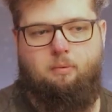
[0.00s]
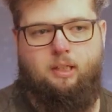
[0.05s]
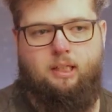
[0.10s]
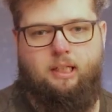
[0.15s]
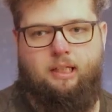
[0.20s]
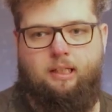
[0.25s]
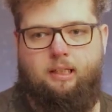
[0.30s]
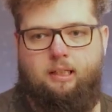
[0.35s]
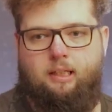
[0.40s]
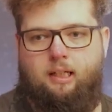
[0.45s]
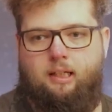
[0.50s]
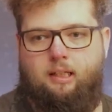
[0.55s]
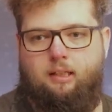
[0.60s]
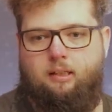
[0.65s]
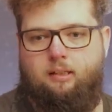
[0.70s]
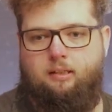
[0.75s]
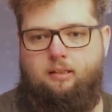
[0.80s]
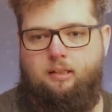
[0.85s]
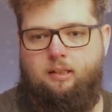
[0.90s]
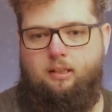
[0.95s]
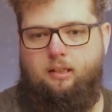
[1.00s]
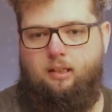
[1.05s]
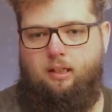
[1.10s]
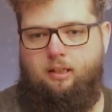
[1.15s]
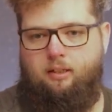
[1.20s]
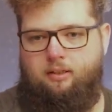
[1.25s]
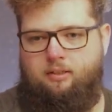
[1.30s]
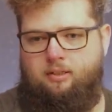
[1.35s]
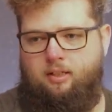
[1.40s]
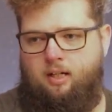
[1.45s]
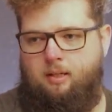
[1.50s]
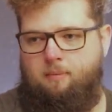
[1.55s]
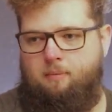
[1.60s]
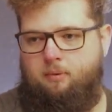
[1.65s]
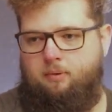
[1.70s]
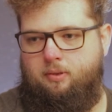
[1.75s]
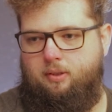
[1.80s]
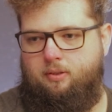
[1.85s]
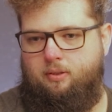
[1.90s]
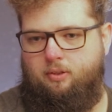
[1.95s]
with it. And at the time, I
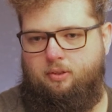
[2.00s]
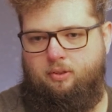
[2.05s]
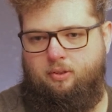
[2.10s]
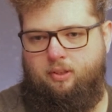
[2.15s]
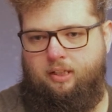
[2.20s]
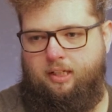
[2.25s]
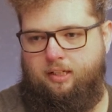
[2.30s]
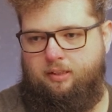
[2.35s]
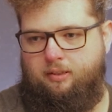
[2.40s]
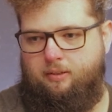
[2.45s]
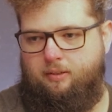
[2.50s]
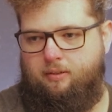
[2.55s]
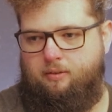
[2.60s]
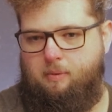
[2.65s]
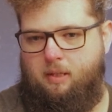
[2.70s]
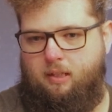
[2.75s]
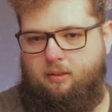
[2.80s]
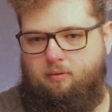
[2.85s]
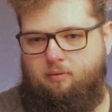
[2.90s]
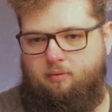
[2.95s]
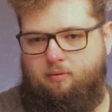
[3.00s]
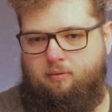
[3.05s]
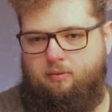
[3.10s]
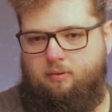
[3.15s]
was at such a young age, I was about